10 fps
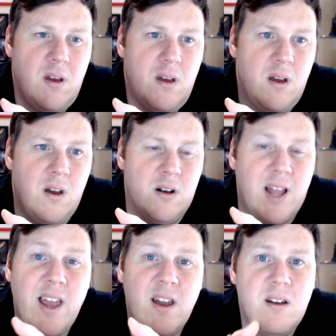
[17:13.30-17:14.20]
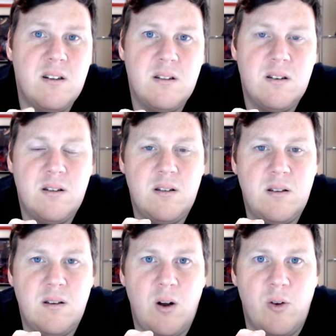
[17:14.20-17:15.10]
layer
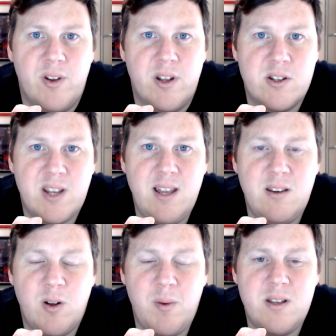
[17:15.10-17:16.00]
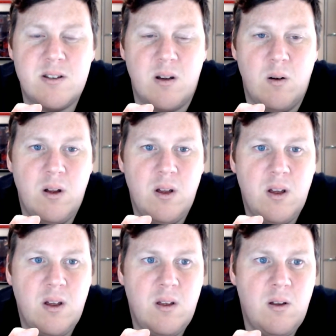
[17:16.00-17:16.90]
over the skin, you know what I mean? So
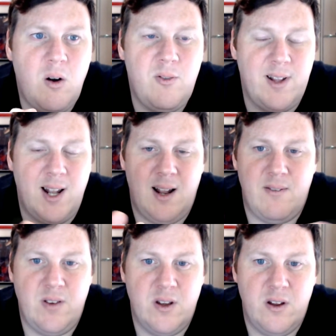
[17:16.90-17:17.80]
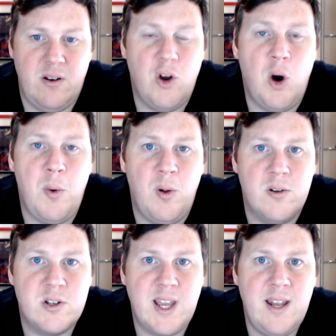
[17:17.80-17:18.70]
hopefully you'll have your
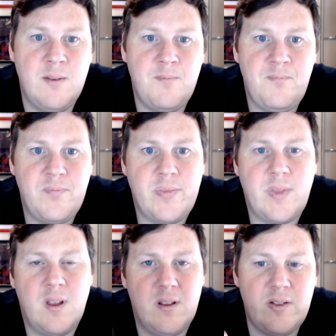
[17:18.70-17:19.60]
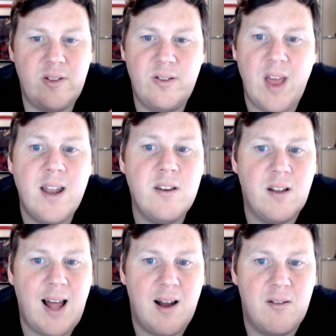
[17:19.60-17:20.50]
normal skin, then
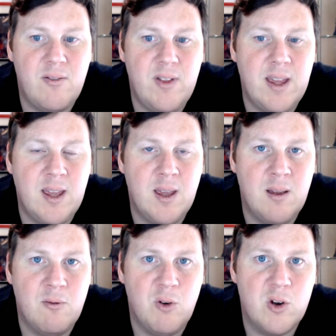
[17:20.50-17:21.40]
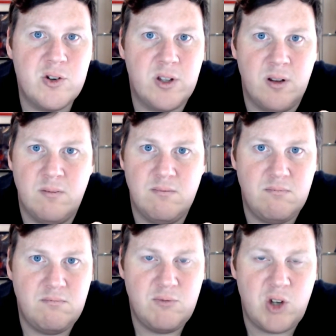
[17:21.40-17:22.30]
you'll have the rust and
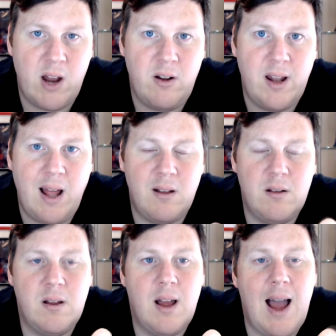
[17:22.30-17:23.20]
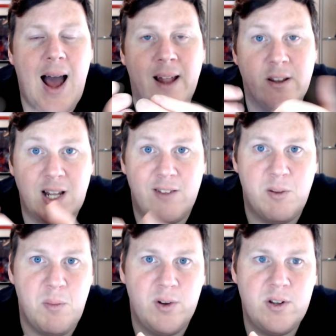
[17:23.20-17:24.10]
shine and all that, and you'll have the
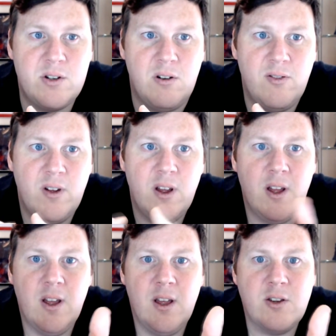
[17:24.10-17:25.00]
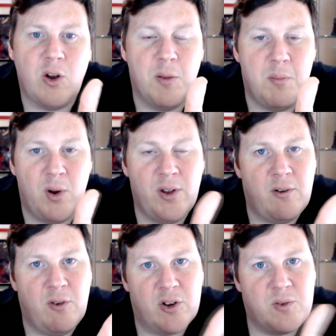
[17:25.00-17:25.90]
mud and stuff. So the mud and the
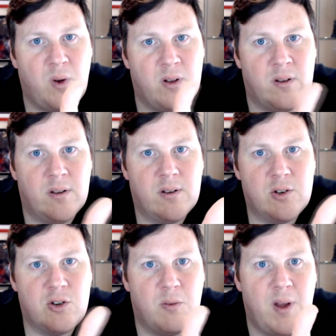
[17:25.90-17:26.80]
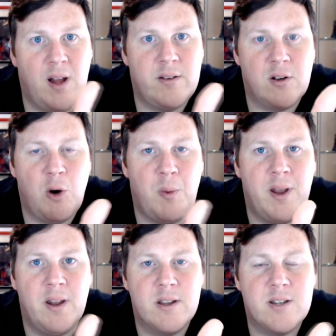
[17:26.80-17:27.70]
rust one should be able to come
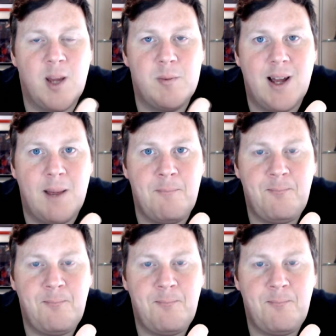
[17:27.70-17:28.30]
in at the same time,